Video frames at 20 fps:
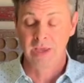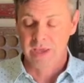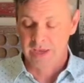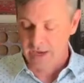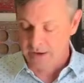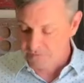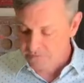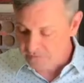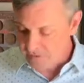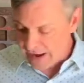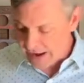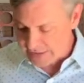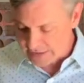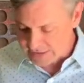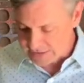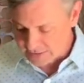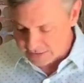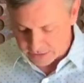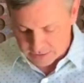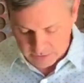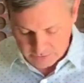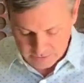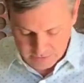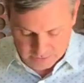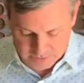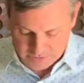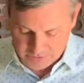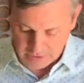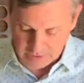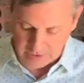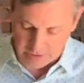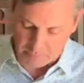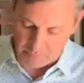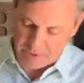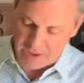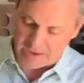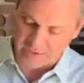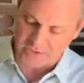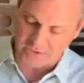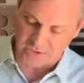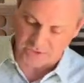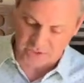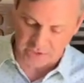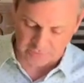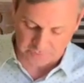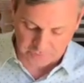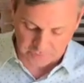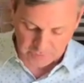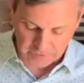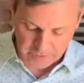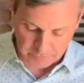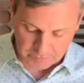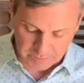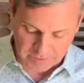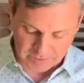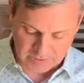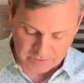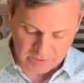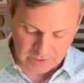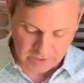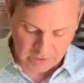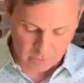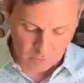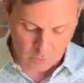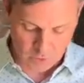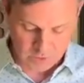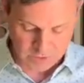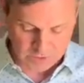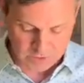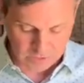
In fact, there, there's a, a, passage in Philippians that I want